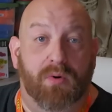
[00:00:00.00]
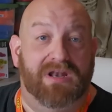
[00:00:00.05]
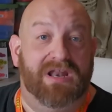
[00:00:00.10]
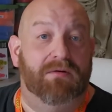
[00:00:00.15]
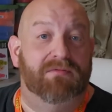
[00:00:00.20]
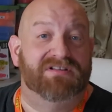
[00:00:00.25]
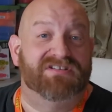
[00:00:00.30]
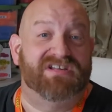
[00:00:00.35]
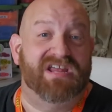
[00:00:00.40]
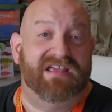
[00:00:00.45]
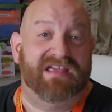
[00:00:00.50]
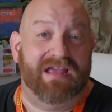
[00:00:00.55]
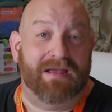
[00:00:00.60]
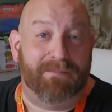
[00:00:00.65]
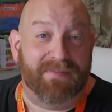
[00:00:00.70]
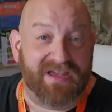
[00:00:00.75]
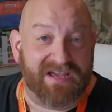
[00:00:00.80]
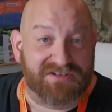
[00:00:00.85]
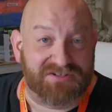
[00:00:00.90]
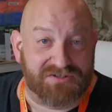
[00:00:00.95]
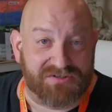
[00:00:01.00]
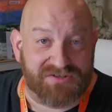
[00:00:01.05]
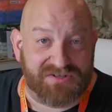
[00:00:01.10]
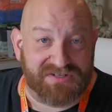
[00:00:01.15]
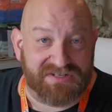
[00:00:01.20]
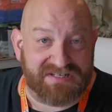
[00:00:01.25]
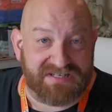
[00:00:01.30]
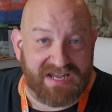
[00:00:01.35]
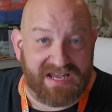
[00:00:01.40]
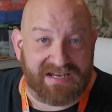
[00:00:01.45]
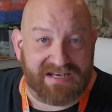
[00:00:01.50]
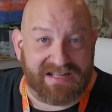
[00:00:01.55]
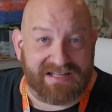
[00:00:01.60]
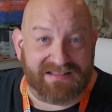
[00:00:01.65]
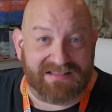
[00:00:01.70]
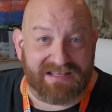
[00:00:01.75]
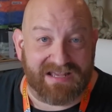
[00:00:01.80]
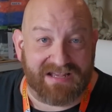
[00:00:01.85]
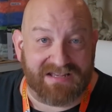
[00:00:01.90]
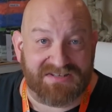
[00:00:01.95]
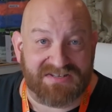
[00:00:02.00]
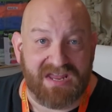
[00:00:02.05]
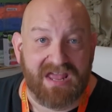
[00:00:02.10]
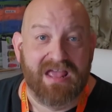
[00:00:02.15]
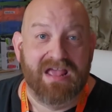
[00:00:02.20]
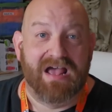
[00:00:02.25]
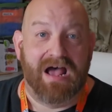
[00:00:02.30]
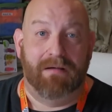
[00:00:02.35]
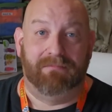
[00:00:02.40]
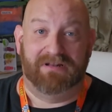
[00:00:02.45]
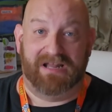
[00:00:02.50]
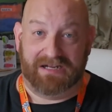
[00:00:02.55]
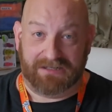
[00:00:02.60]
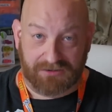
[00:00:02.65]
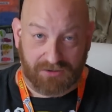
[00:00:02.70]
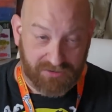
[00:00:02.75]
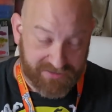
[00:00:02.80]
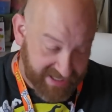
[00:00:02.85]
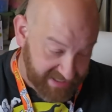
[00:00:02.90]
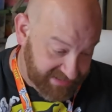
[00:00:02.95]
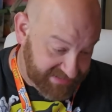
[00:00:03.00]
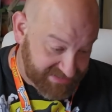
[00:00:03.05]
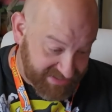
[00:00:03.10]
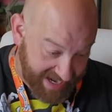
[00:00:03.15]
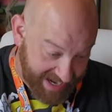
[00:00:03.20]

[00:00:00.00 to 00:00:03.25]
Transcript: while I was taking pictures and signing things, I'm like looking